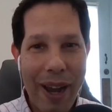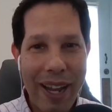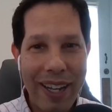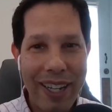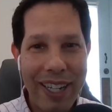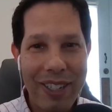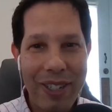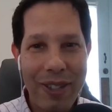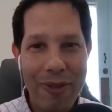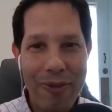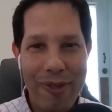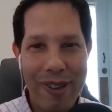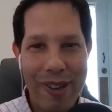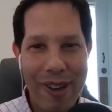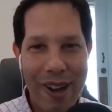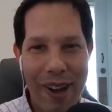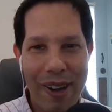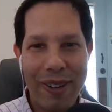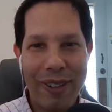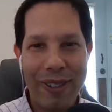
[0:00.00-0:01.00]
when did you
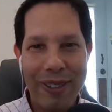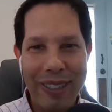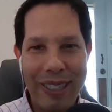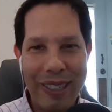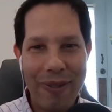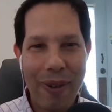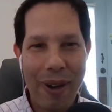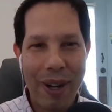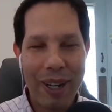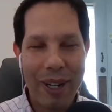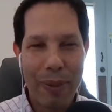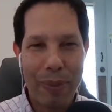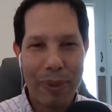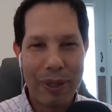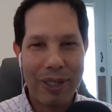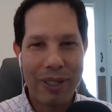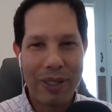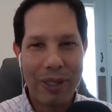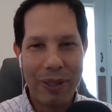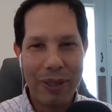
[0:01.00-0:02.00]
know you wanted to
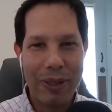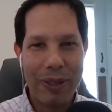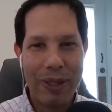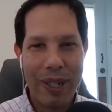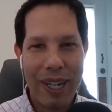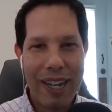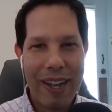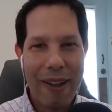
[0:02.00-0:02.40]
pursue